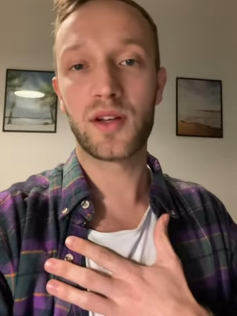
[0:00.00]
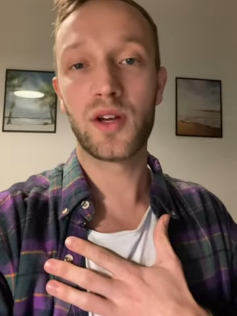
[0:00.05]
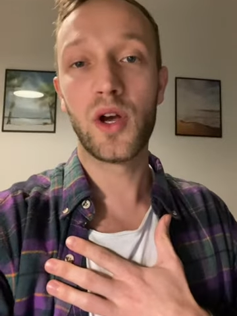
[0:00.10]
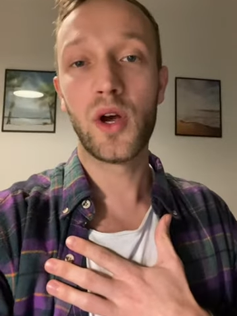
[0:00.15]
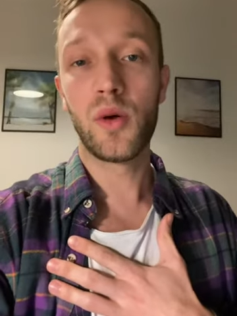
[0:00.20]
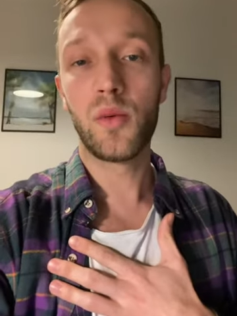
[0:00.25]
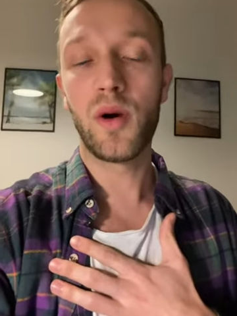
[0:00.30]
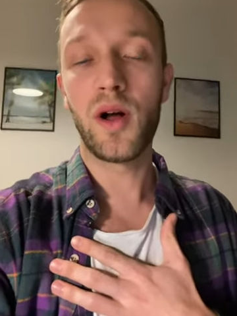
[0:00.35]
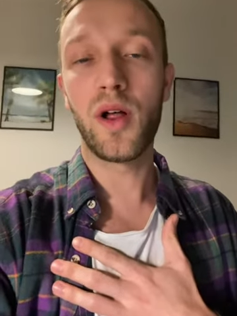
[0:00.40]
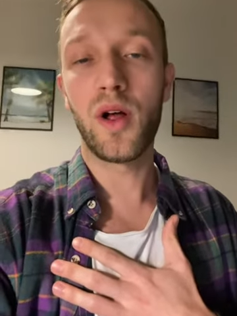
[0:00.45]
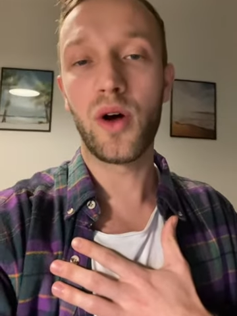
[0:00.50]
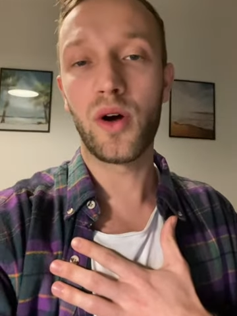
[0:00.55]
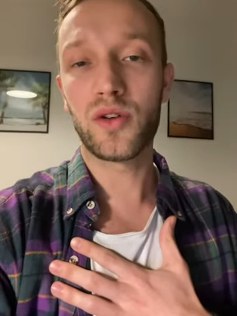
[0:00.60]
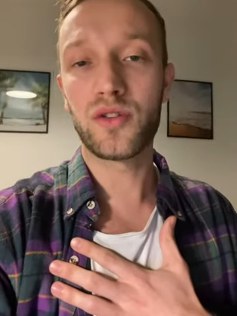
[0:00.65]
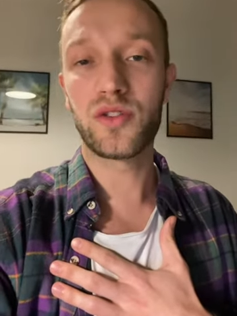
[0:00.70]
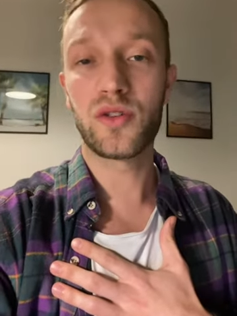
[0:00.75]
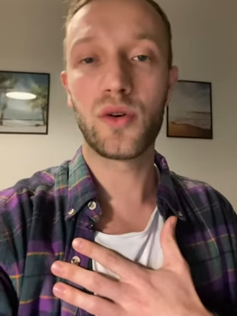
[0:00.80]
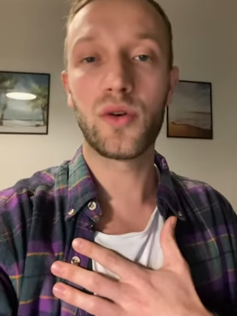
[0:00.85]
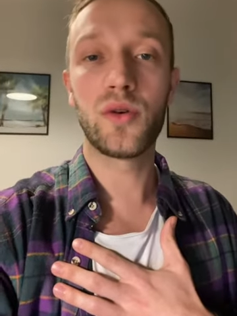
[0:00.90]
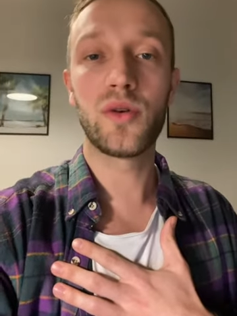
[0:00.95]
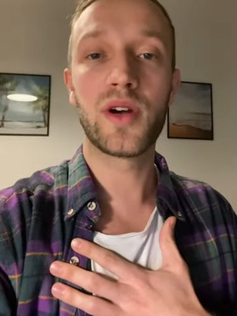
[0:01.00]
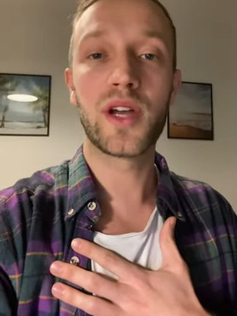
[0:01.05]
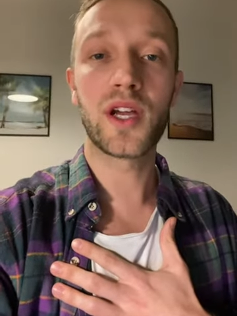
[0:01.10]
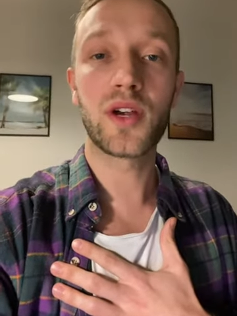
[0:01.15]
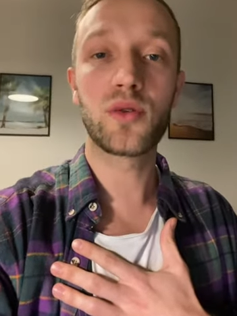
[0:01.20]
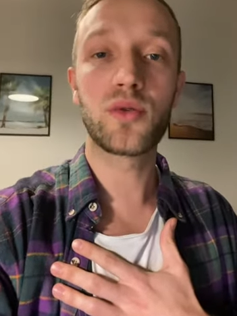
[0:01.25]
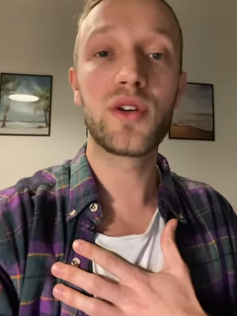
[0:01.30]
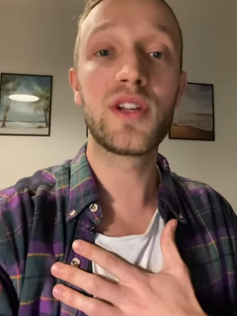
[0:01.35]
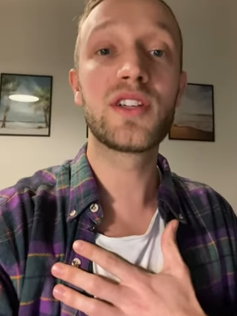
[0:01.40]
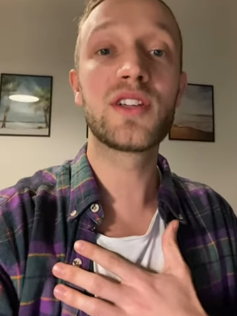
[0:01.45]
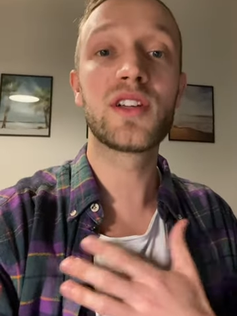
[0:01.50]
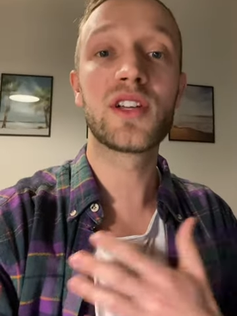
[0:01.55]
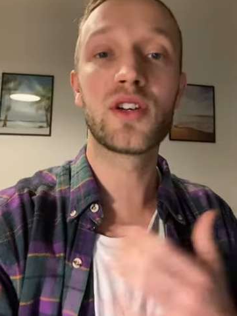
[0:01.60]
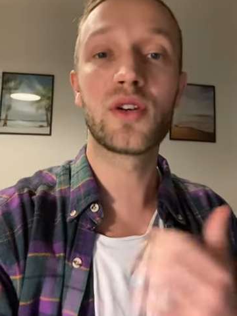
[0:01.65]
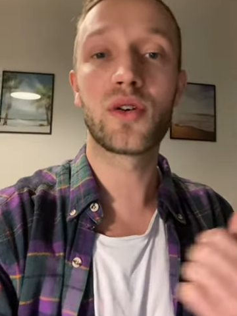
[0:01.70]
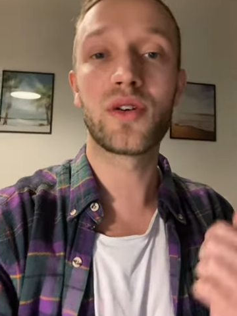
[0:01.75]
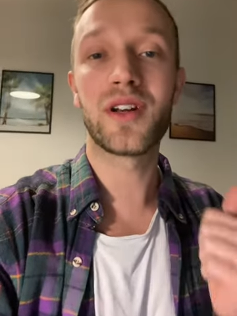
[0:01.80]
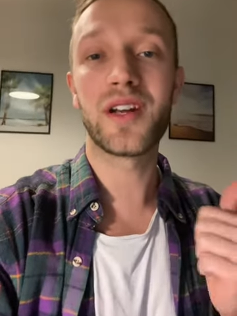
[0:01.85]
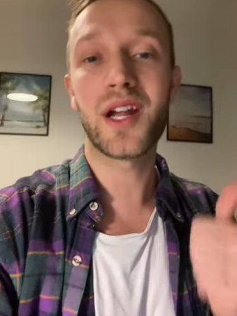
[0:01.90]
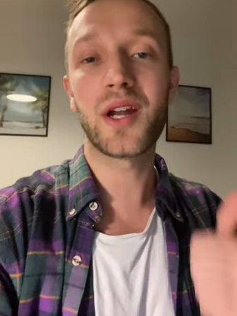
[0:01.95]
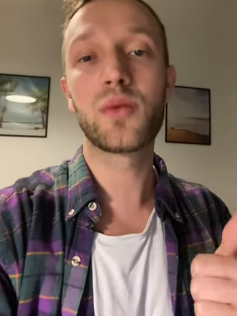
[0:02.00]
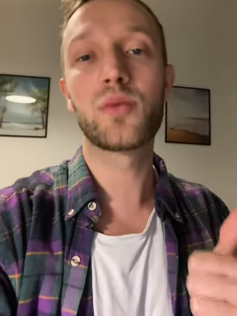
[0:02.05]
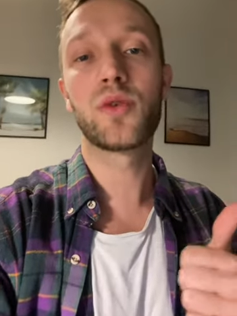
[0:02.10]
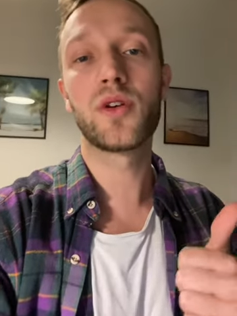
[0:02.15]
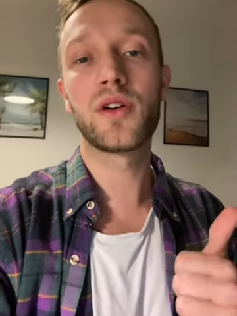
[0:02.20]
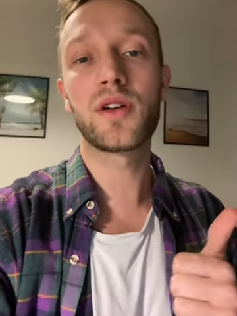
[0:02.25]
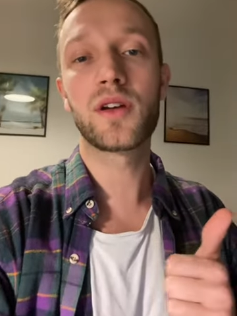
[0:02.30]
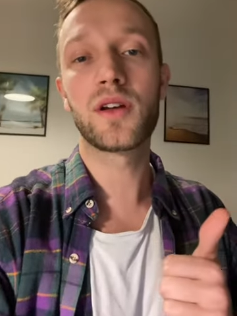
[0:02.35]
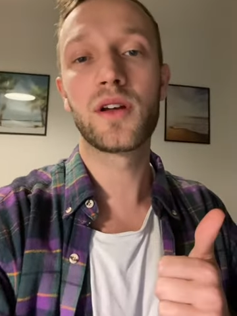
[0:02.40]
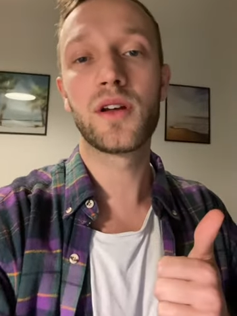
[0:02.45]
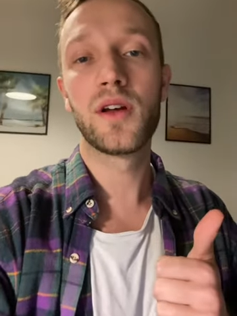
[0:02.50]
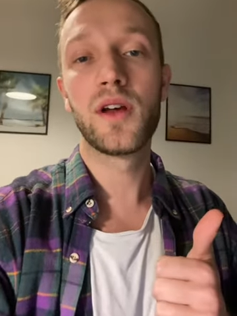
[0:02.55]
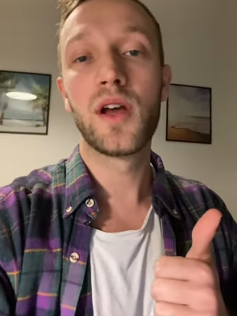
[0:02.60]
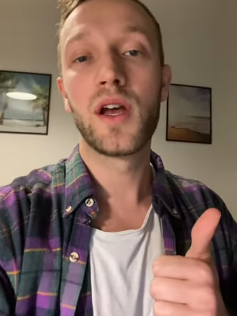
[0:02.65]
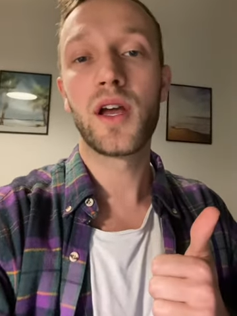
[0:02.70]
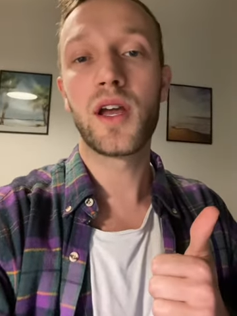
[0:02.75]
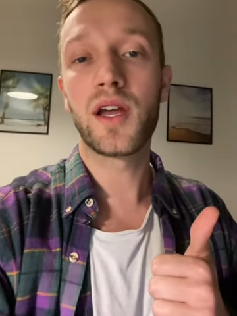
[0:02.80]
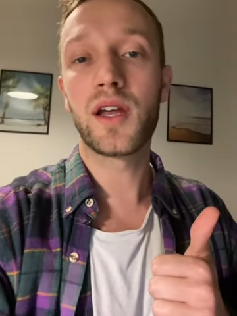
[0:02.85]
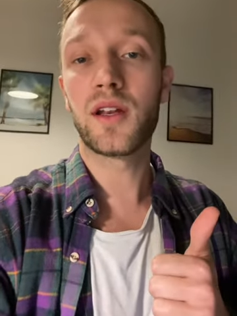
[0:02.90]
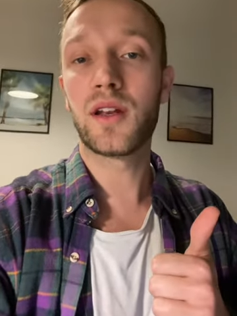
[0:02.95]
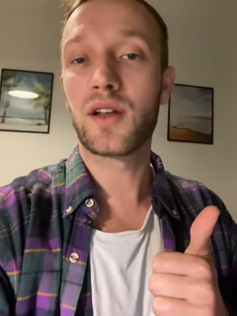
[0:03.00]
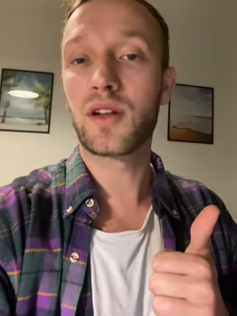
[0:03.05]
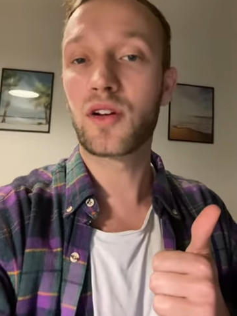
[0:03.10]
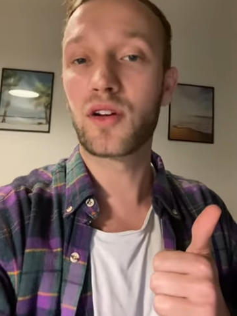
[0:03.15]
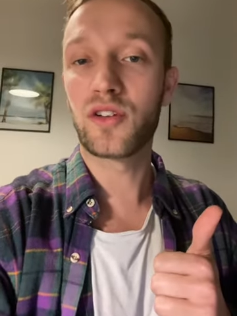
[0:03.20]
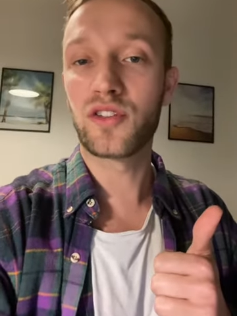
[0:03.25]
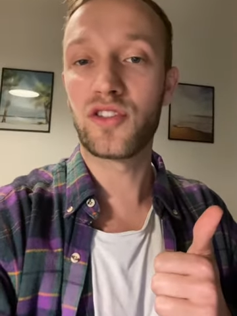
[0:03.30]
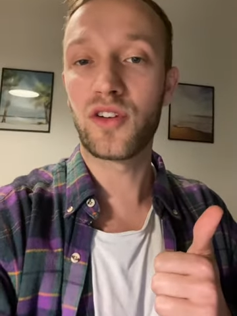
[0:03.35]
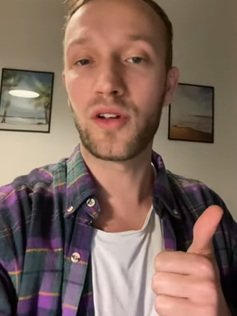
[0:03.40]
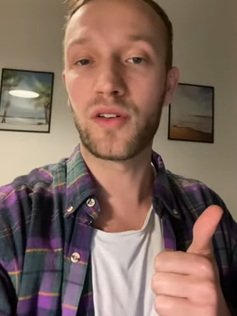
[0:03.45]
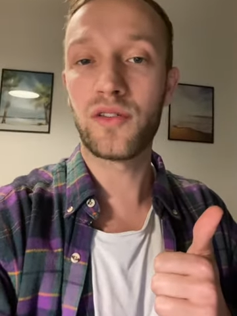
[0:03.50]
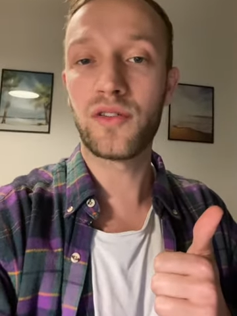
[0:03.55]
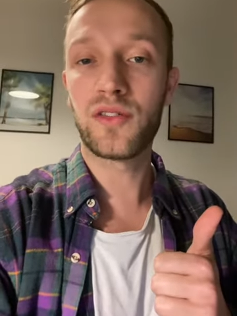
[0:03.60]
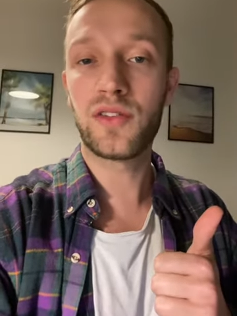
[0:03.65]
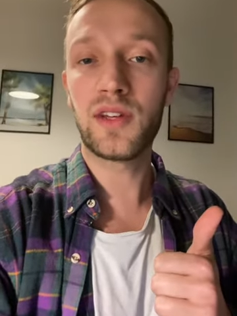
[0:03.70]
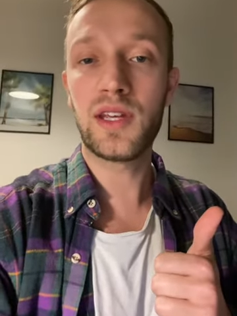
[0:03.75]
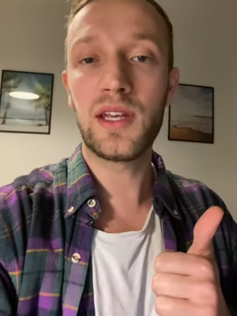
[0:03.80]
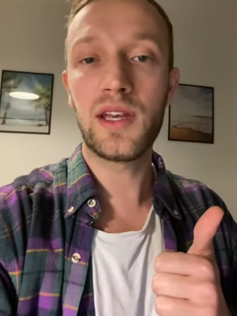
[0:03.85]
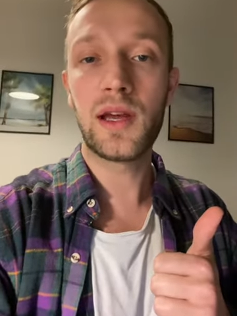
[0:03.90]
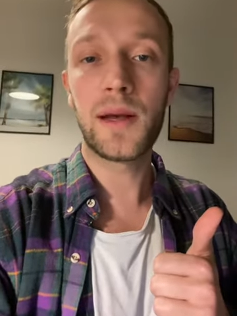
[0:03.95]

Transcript: while also increasing your network in consultancy,